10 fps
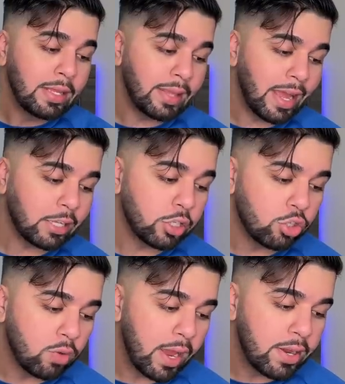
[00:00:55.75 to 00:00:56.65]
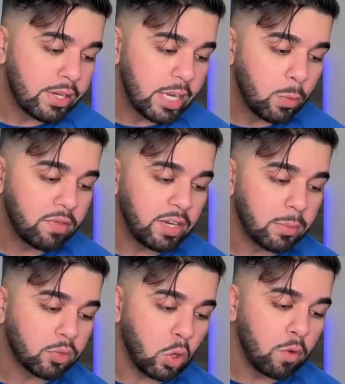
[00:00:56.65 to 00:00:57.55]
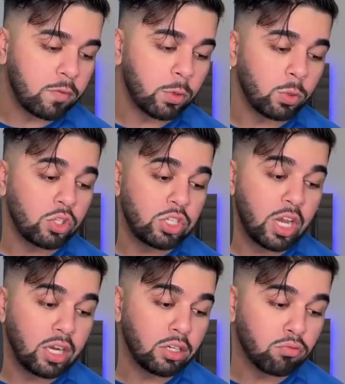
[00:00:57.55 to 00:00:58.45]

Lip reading: They had to try and deal with Phillip Schofield's young